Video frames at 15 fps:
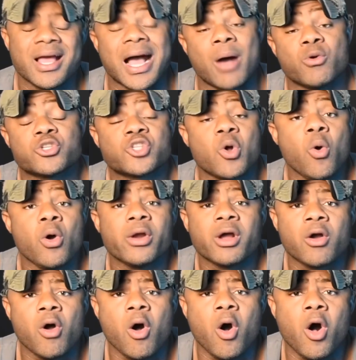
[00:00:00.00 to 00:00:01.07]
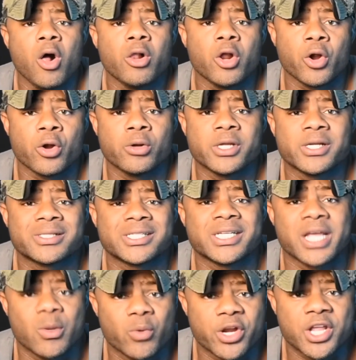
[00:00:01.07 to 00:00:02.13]
I was on a call earlier
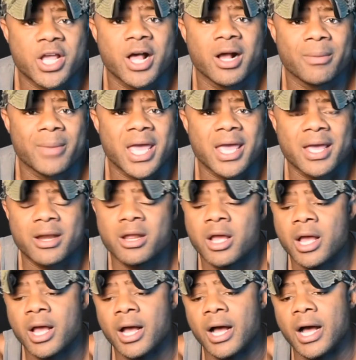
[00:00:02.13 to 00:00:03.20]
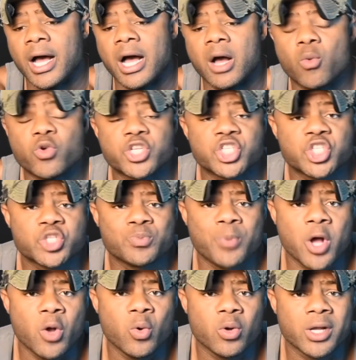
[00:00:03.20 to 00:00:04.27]
today with a young man. Uh, we
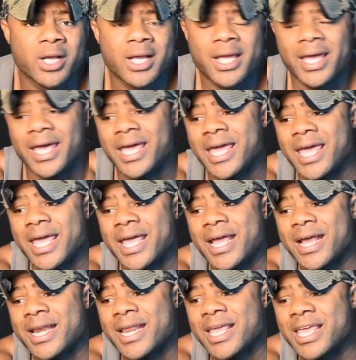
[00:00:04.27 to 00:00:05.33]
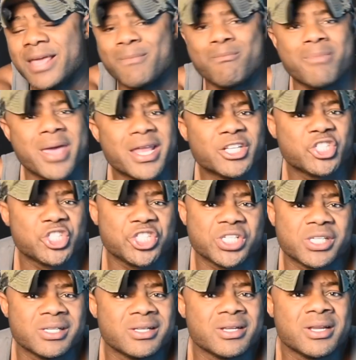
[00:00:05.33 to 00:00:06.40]
spoke, and he
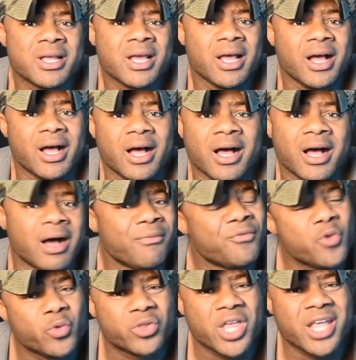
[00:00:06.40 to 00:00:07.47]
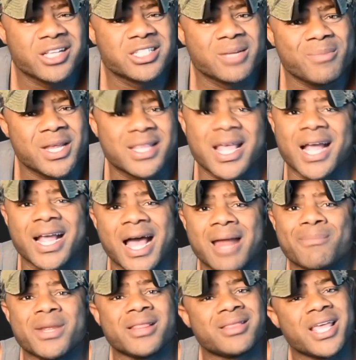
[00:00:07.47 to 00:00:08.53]
mentioned uh, a few things to me that
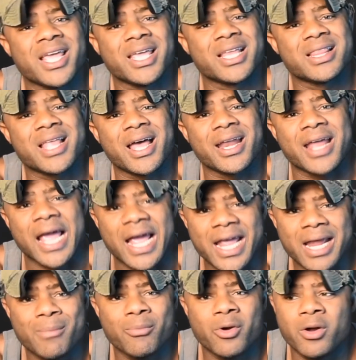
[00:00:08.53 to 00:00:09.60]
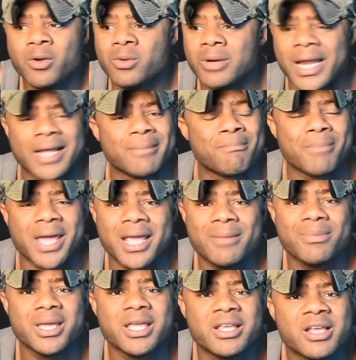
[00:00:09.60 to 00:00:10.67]
got me thinking that, hey, bro, like
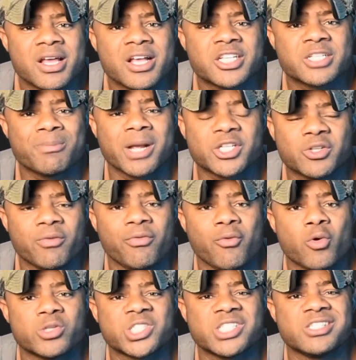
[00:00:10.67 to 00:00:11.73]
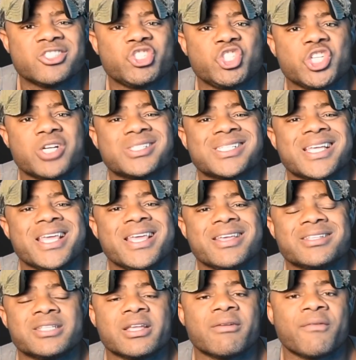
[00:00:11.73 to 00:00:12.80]
maybe Special Forces just
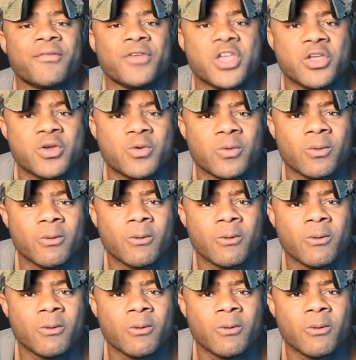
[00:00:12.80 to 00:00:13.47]
isn't for you.